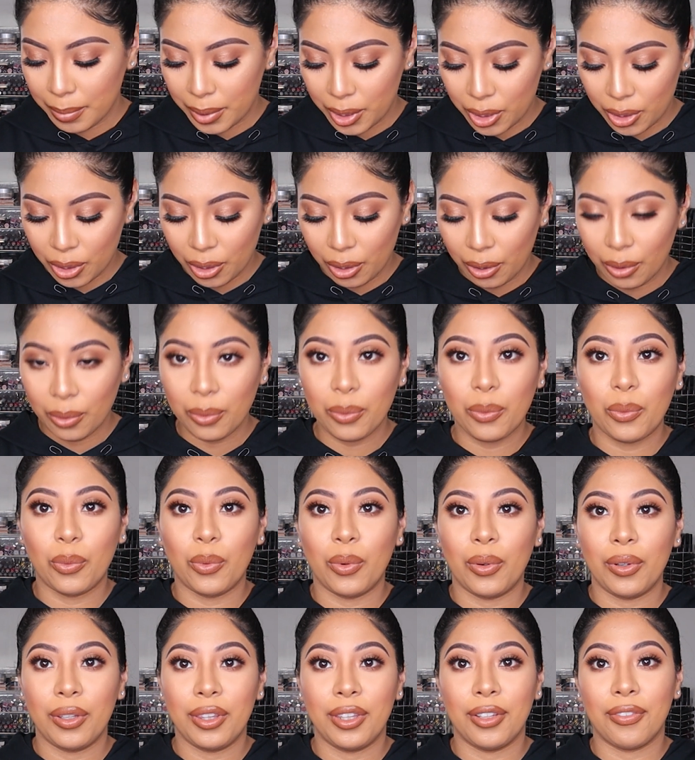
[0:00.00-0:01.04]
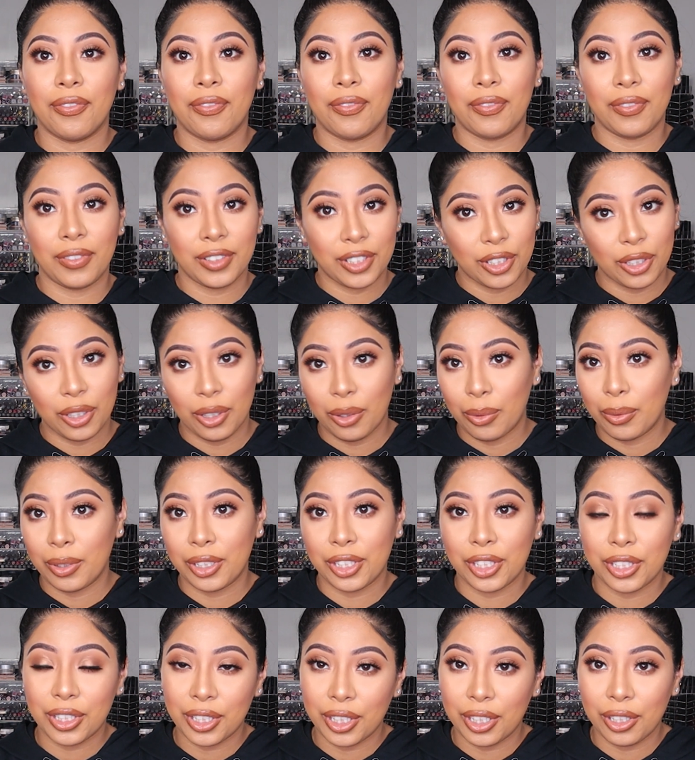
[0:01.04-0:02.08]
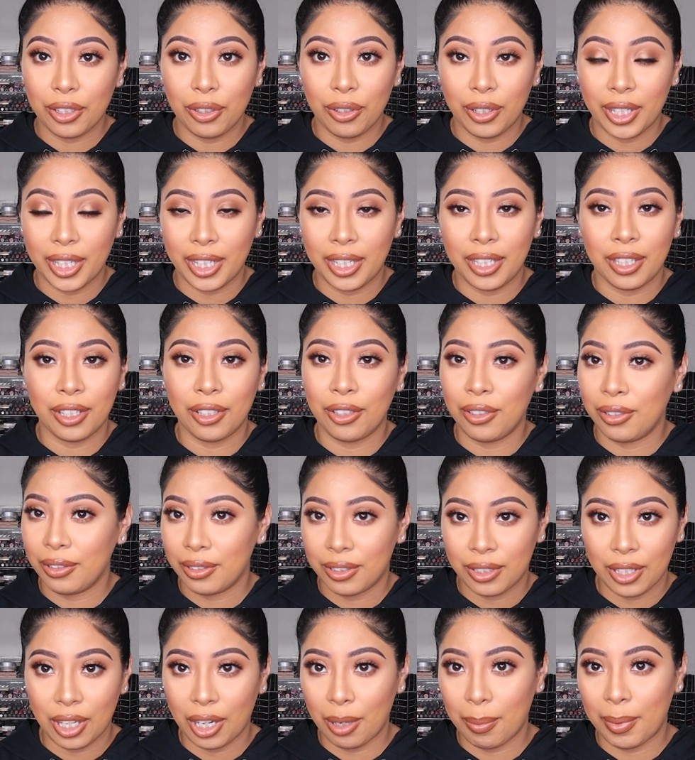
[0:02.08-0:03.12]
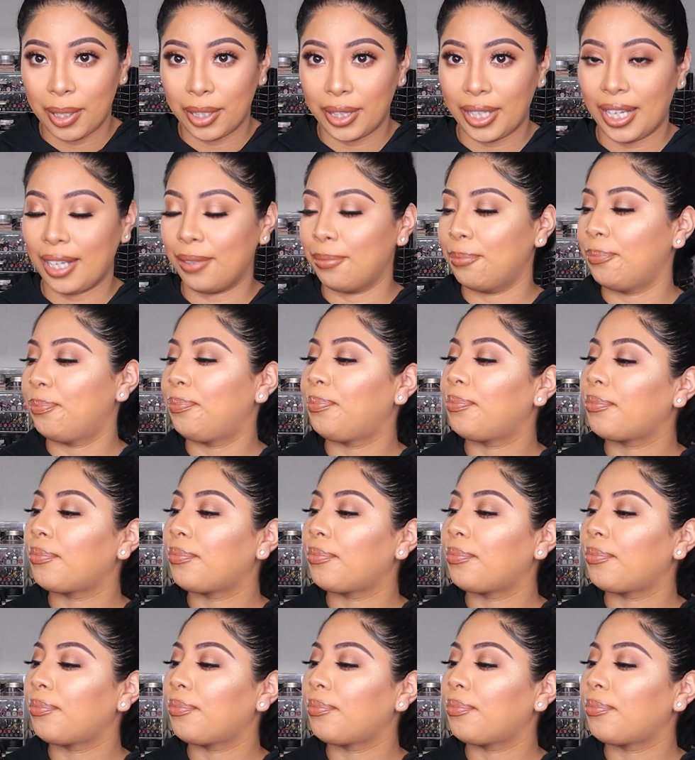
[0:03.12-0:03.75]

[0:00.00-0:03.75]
So we're just gonna go ahead and talk about that.